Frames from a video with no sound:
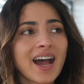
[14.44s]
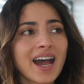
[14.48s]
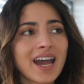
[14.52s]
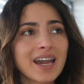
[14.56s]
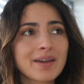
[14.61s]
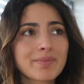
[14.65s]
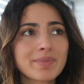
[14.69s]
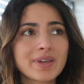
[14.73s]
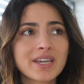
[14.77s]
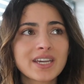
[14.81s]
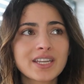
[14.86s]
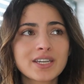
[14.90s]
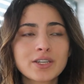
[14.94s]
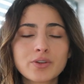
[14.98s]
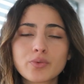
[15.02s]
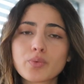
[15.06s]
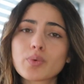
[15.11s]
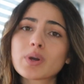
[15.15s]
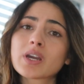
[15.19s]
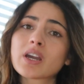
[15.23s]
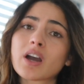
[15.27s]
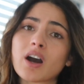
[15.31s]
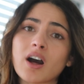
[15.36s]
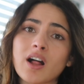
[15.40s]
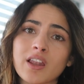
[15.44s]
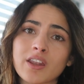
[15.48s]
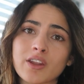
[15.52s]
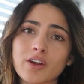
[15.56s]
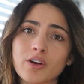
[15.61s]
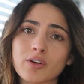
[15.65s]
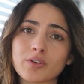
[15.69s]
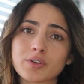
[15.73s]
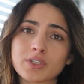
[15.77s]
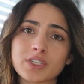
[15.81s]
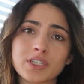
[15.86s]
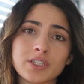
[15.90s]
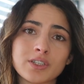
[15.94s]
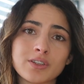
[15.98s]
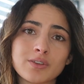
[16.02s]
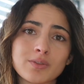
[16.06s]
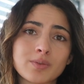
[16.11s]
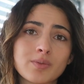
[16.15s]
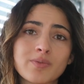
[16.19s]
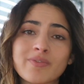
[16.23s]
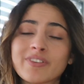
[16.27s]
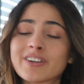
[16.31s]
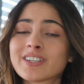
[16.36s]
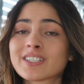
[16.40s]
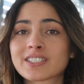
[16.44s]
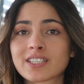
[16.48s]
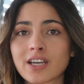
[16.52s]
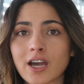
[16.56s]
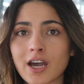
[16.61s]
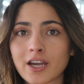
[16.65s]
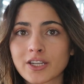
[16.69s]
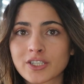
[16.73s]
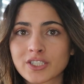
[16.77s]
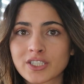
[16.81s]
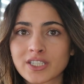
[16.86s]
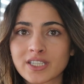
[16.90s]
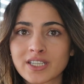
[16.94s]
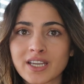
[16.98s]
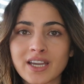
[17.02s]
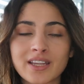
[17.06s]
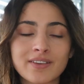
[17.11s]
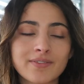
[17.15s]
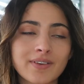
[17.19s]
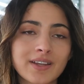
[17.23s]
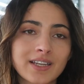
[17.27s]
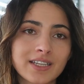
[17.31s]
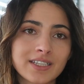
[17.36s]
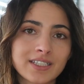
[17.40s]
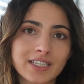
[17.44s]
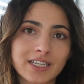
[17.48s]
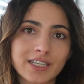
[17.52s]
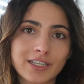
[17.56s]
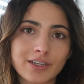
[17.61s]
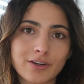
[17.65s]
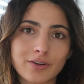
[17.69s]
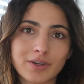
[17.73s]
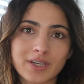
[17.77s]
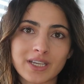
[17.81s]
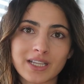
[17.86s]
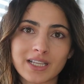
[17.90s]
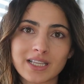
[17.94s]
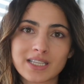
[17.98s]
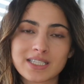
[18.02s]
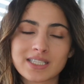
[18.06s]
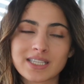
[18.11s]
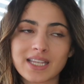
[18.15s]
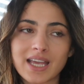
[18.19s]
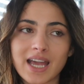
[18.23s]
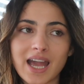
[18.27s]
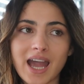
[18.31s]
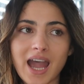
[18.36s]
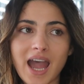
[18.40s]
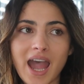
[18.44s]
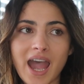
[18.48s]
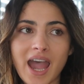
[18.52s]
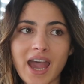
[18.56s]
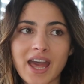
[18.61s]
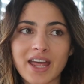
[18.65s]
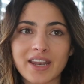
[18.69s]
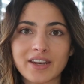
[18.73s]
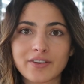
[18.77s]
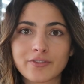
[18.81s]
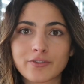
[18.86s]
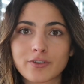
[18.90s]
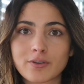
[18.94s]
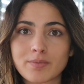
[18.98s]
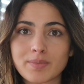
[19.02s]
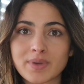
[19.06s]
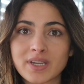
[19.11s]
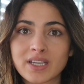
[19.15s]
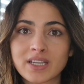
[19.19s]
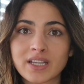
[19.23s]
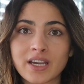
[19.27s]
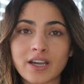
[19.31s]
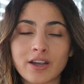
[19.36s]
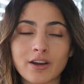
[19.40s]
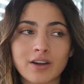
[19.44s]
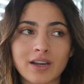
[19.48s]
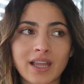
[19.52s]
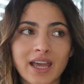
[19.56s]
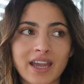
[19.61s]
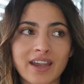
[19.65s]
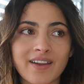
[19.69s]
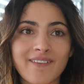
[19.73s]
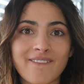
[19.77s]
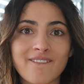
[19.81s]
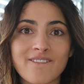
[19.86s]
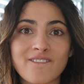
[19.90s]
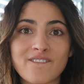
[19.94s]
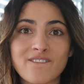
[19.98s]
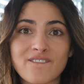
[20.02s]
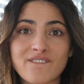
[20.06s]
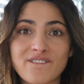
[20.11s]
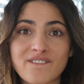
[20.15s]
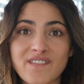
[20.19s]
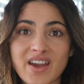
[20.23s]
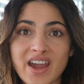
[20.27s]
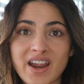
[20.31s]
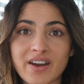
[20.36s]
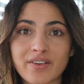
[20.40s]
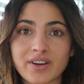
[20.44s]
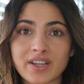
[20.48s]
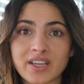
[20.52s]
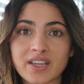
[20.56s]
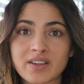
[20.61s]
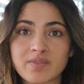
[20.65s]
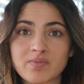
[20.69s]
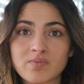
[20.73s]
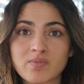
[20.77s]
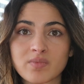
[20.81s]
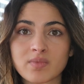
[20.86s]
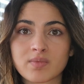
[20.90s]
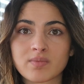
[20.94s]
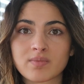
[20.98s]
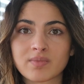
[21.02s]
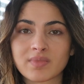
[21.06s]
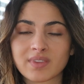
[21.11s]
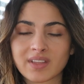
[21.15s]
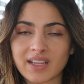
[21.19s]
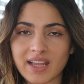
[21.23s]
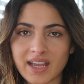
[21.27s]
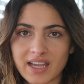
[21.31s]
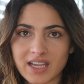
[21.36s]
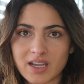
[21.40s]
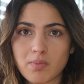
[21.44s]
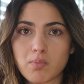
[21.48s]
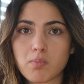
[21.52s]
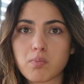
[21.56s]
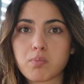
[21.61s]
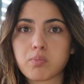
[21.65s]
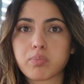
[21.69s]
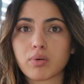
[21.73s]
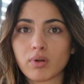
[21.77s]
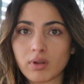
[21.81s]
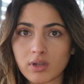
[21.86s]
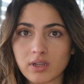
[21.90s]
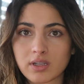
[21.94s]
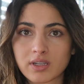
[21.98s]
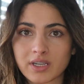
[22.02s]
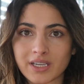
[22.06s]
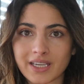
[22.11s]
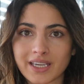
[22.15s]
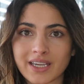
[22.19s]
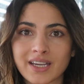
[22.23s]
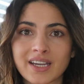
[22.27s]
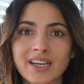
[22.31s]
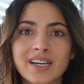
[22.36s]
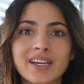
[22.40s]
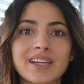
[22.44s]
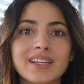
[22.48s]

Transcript: I mean we all know the new Versace and Valentino heels, and for me they are like very bulky.